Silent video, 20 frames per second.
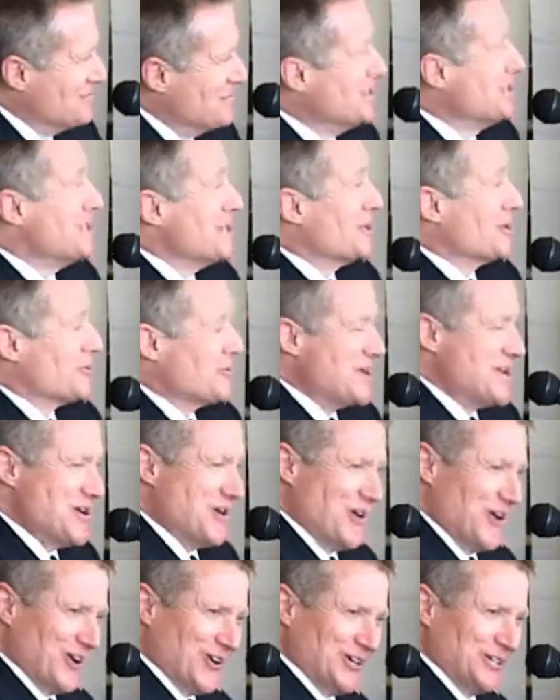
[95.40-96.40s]
But here we
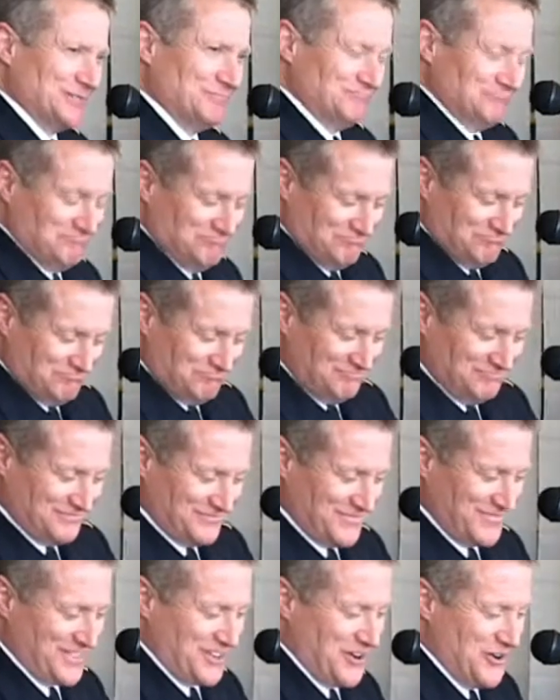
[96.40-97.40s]
are,
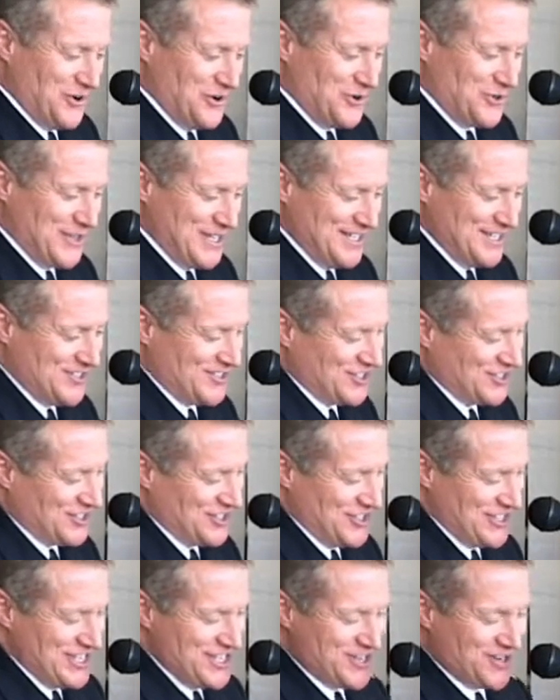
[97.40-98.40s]
all
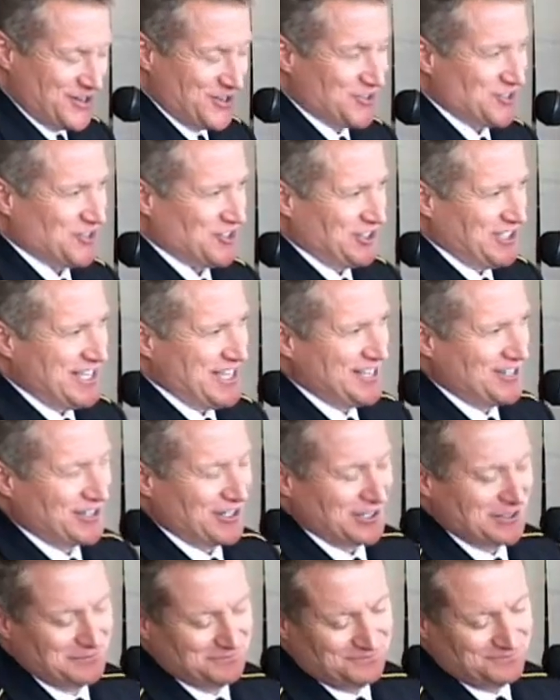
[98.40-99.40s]
these years
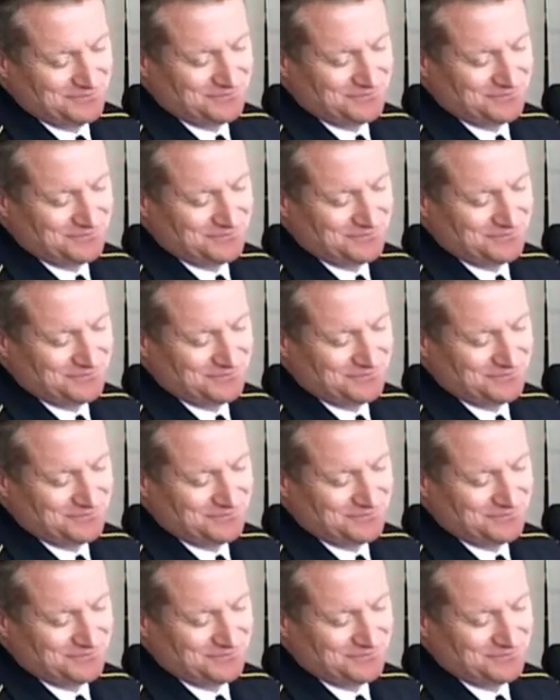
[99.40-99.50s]
later.